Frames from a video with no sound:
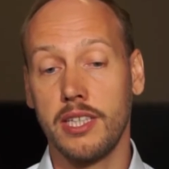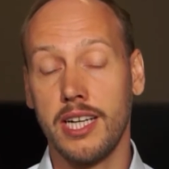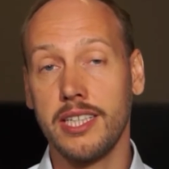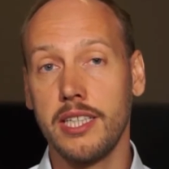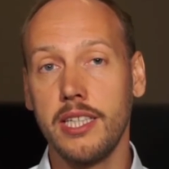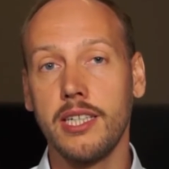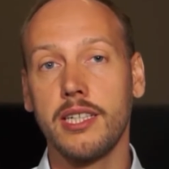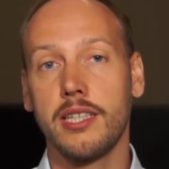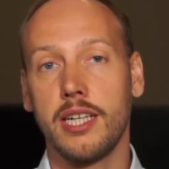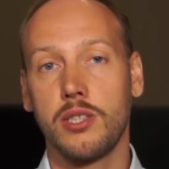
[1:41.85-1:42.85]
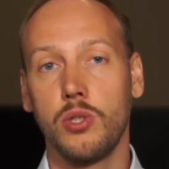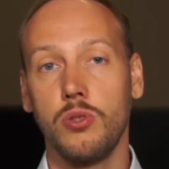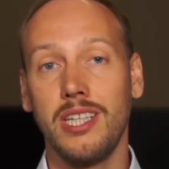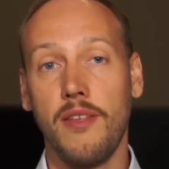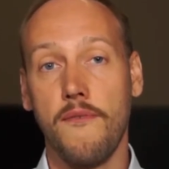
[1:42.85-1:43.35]
the idea that
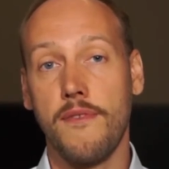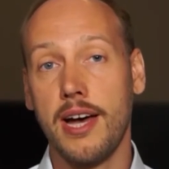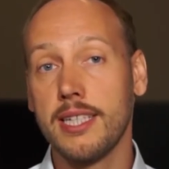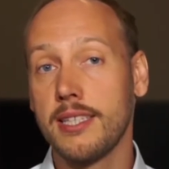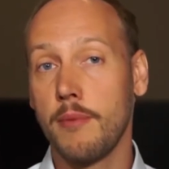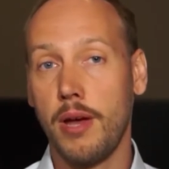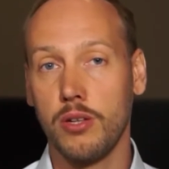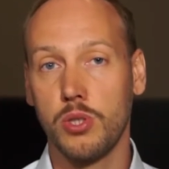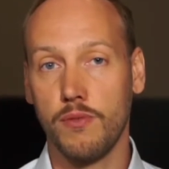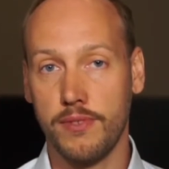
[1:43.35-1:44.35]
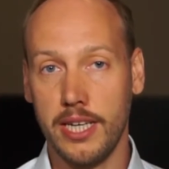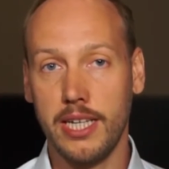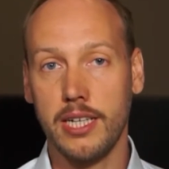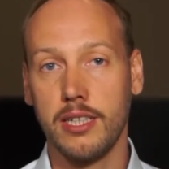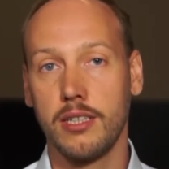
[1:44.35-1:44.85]
you need vast amounts of
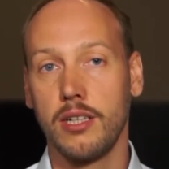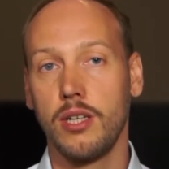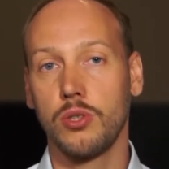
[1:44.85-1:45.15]
data